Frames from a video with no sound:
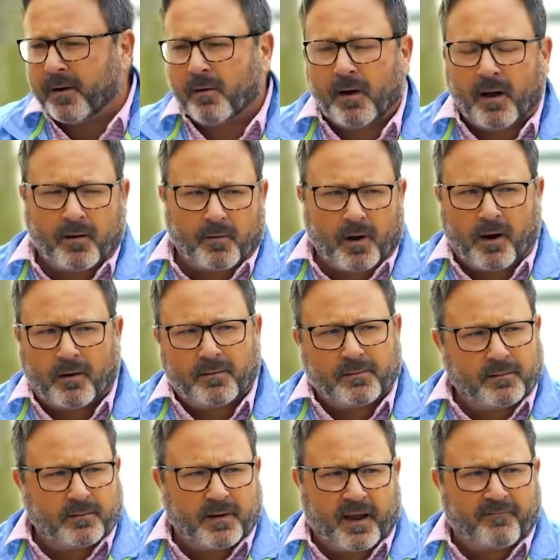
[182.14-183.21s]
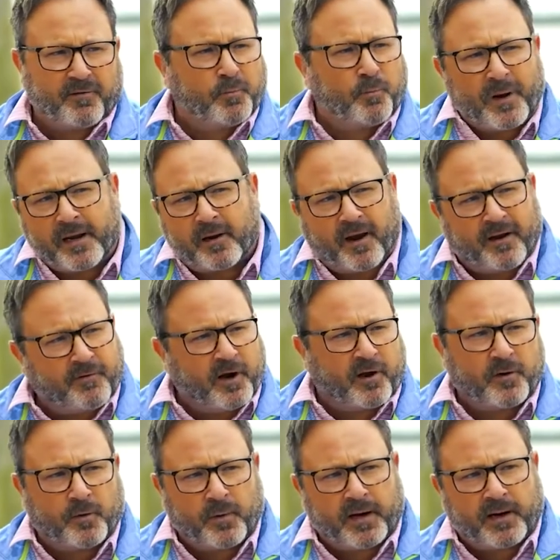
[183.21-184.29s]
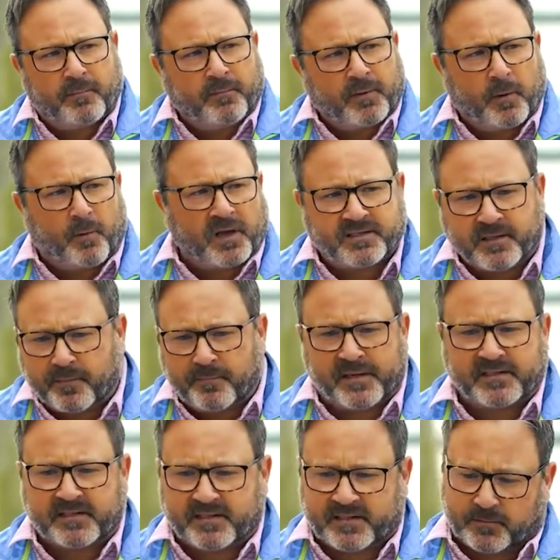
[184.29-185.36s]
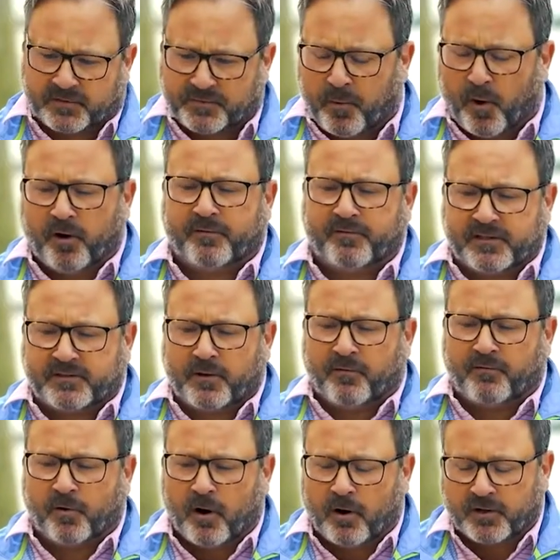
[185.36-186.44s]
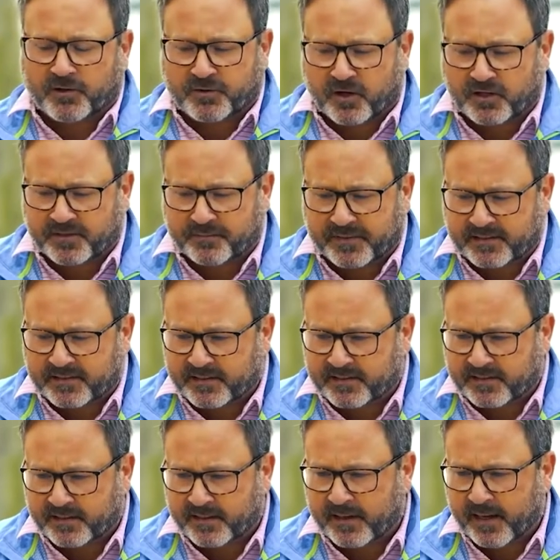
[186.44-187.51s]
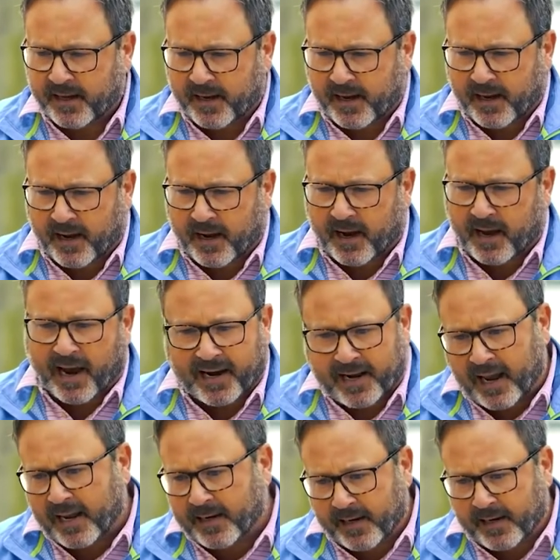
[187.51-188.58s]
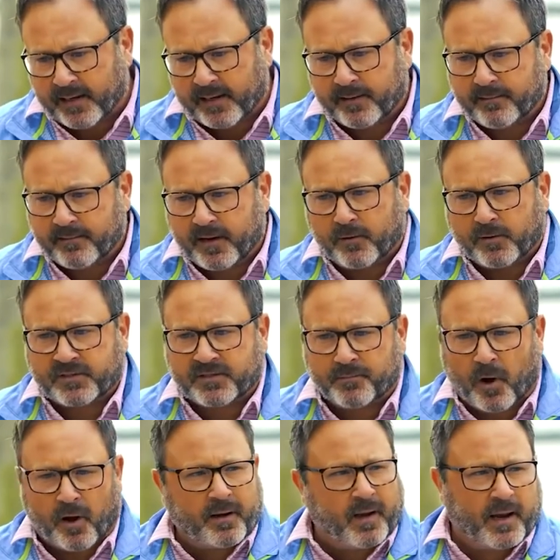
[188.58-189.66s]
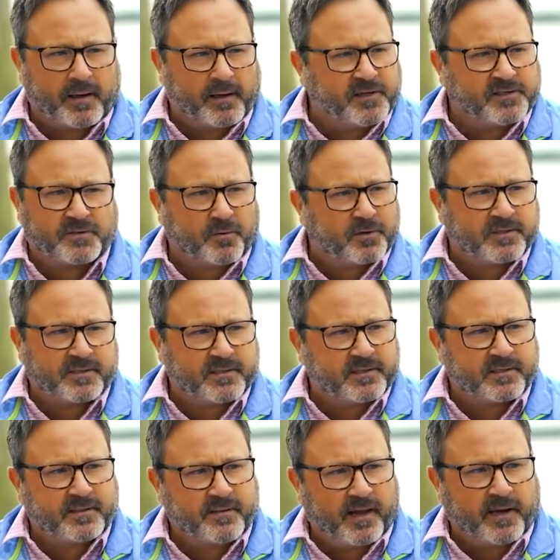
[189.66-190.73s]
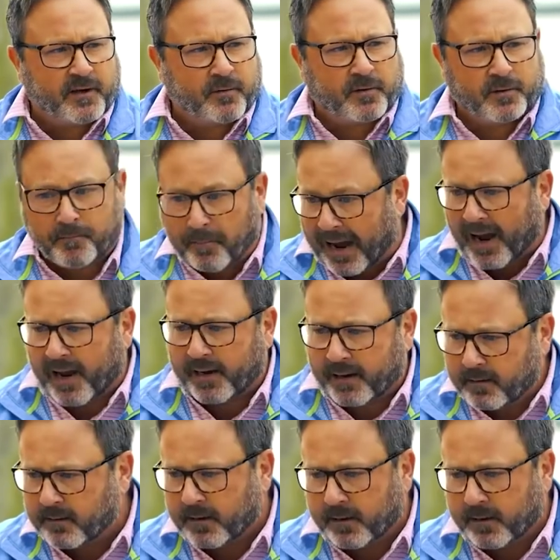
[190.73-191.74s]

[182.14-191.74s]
a, a, a, every week, every other week. It wasn't a business, it was part of his overall construction business. And uh, I got in, and there were some online lead sources that you could buy